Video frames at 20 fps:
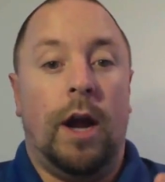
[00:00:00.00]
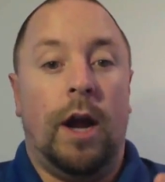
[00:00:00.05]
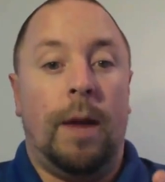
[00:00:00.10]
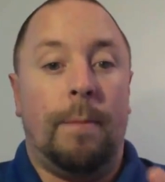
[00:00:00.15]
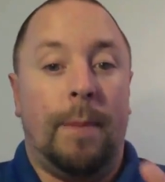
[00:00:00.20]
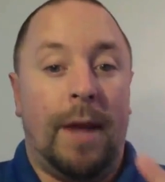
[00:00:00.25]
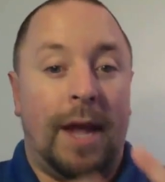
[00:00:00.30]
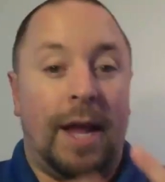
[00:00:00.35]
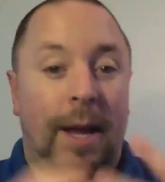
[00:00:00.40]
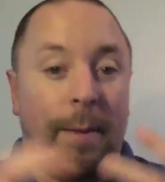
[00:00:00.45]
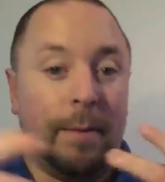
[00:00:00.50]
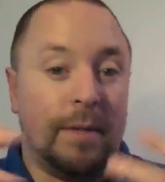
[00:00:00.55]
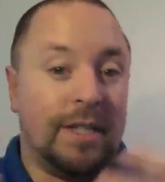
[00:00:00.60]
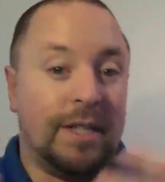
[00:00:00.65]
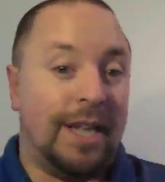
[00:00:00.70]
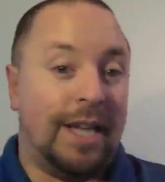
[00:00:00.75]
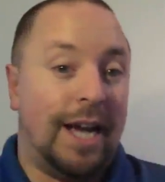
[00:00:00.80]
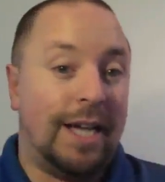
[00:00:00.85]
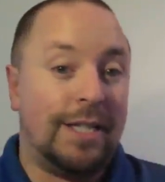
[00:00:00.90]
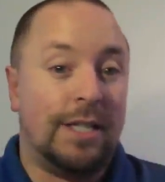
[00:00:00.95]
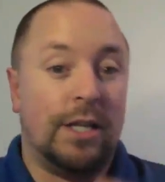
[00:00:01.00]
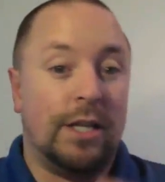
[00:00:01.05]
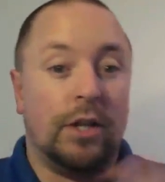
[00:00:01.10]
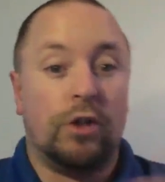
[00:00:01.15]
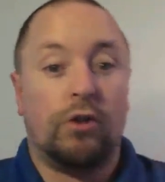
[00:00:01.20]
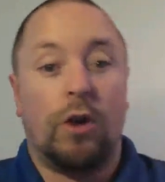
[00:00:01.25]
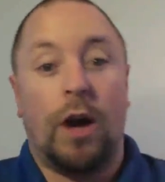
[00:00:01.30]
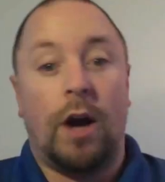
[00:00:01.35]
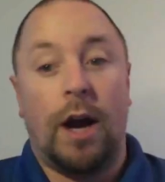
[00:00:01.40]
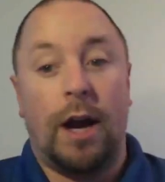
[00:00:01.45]
And being able to test it,
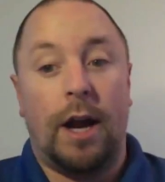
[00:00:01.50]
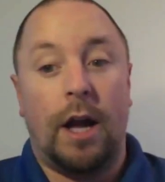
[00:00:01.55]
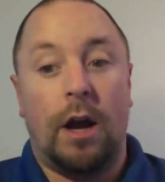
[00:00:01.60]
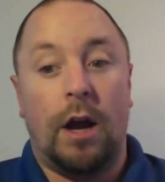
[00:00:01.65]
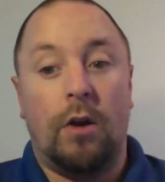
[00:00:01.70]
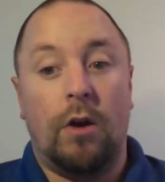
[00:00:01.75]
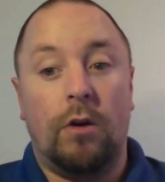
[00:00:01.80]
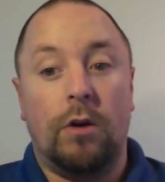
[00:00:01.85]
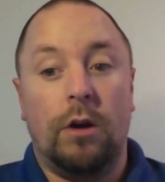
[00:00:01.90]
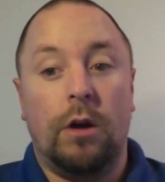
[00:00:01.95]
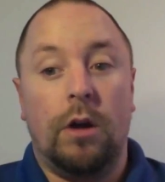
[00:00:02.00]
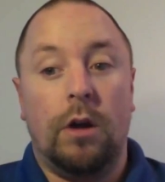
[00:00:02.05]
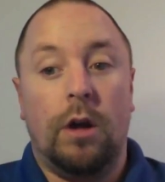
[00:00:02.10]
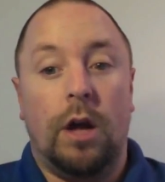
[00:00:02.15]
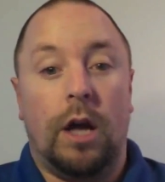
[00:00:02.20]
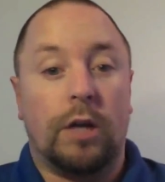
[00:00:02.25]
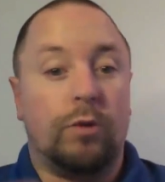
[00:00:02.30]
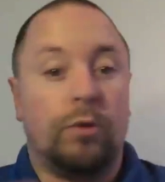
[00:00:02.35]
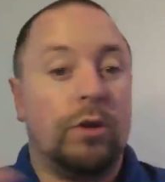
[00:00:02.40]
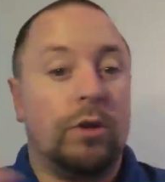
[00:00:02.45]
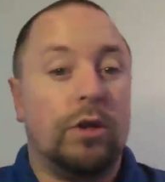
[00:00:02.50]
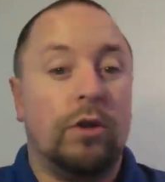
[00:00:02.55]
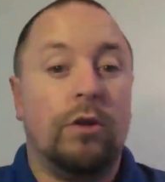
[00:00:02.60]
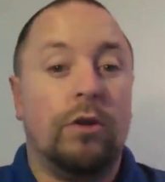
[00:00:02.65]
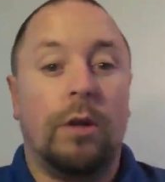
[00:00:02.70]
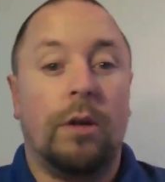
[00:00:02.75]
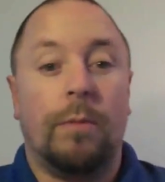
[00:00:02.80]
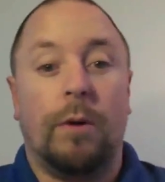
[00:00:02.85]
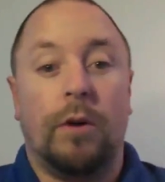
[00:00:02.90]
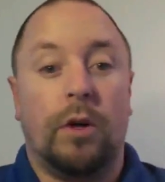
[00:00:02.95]
try it out, as well as
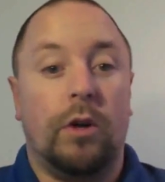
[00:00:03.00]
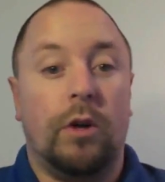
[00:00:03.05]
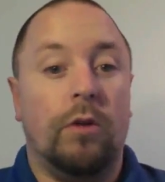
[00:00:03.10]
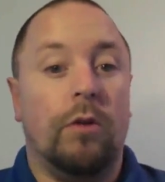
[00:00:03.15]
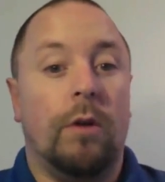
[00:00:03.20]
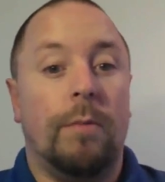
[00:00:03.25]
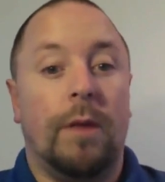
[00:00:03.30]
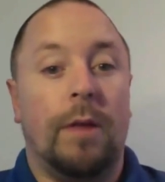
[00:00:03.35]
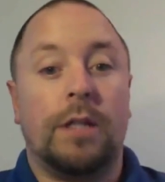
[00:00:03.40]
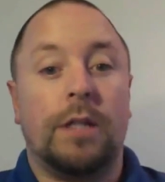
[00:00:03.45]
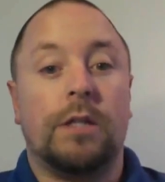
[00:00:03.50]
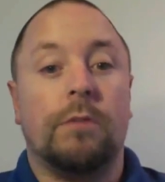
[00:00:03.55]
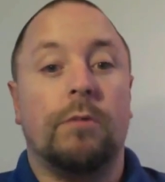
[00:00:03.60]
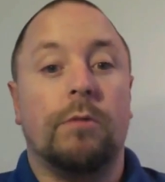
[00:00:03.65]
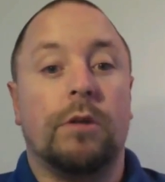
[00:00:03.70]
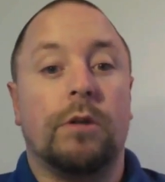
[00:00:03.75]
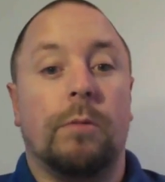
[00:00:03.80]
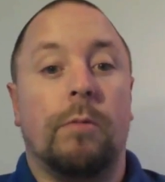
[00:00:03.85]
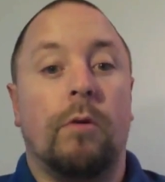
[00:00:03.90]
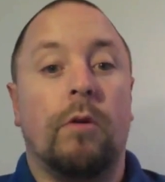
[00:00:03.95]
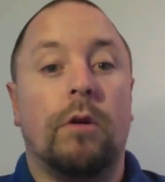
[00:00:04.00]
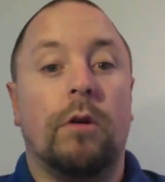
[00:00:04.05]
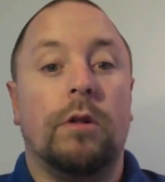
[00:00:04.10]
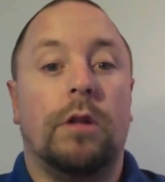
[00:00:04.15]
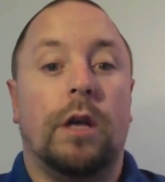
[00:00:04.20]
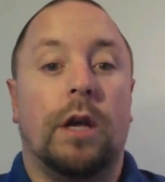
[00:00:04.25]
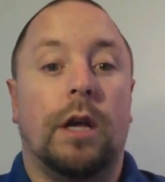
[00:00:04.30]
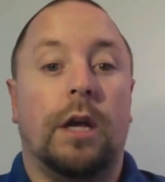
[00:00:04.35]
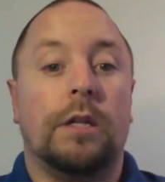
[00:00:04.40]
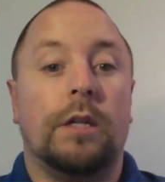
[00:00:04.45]
learning about you. I mean, that's the most important
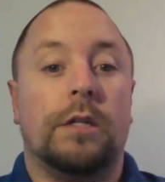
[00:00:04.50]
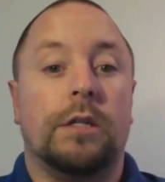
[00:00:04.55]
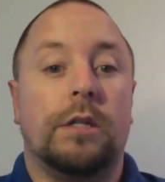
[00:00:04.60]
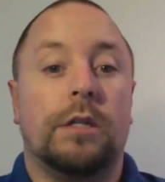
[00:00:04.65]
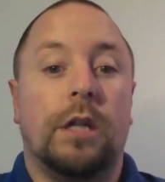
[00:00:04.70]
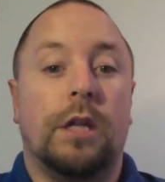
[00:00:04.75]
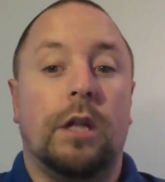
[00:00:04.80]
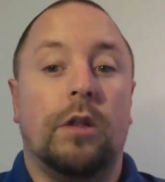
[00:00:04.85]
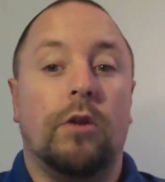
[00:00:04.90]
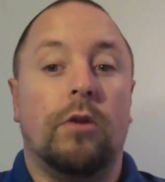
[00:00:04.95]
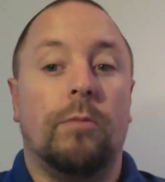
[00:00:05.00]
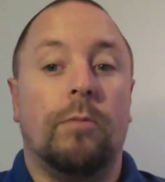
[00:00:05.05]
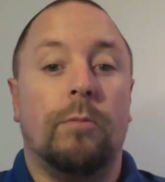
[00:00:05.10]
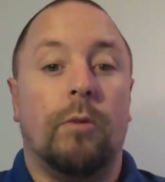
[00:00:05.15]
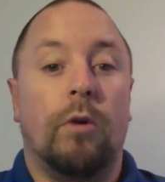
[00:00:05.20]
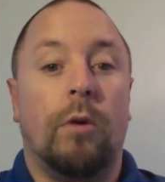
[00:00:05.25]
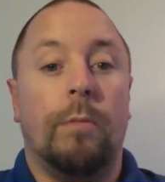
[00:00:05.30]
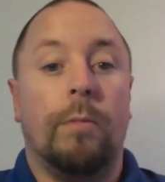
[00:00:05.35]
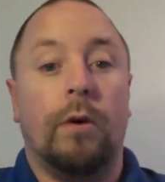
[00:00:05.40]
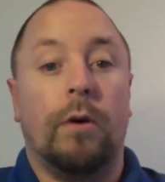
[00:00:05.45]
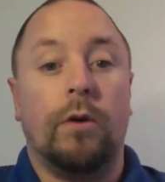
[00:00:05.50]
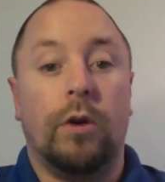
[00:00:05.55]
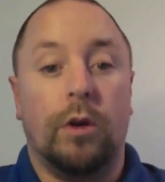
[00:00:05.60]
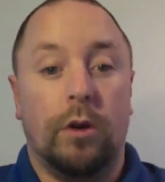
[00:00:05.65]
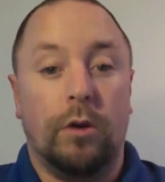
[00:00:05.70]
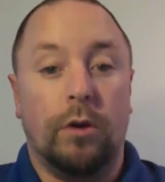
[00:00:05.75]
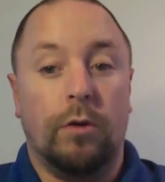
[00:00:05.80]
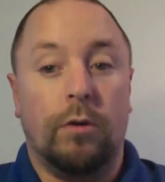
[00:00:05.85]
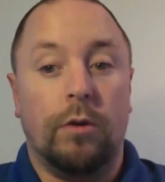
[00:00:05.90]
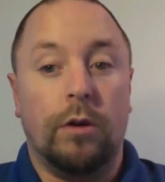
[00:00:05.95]
thing is, is they learn more about
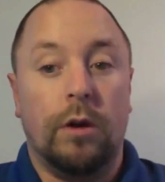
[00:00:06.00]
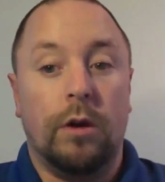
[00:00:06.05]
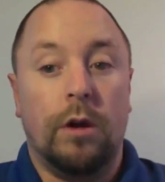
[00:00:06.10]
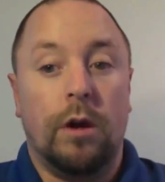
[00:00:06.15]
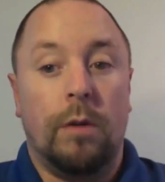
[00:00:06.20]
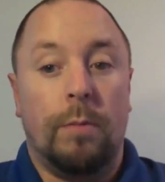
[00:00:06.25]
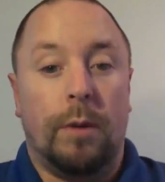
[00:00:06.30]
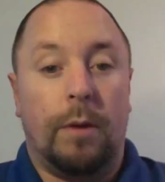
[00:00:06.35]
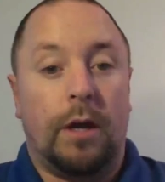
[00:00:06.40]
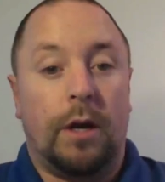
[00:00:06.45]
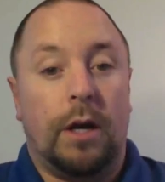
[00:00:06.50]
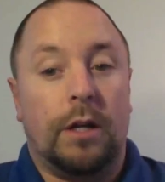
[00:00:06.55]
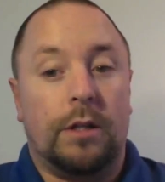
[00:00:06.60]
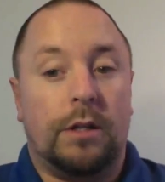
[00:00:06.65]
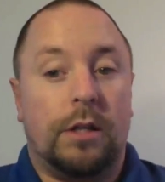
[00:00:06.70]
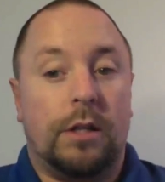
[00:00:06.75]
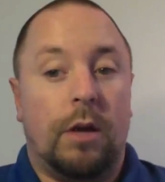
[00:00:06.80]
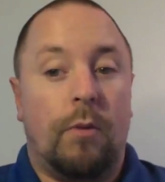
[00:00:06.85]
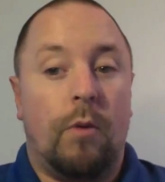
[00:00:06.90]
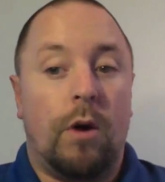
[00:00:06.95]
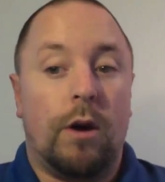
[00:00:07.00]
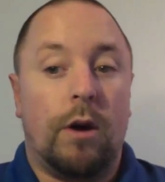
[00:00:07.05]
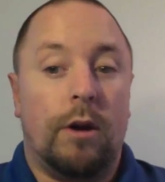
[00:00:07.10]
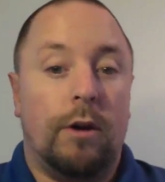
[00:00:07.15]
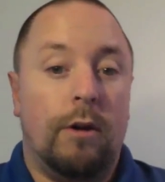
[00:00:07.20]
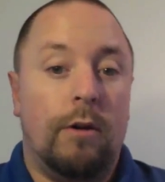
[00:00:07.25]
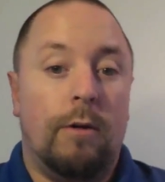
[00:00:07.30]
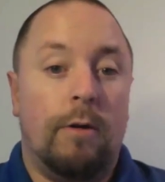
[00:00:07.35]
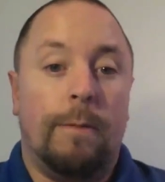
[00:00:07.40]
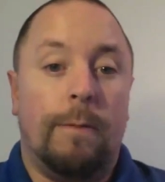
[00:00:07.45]
you because they want to
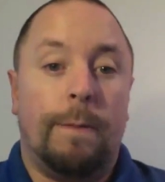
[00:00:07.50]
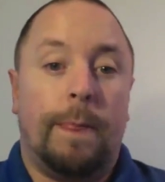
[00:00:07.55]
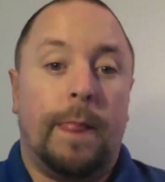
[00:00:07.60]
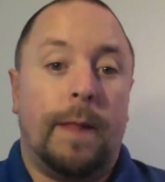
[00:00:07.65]
know.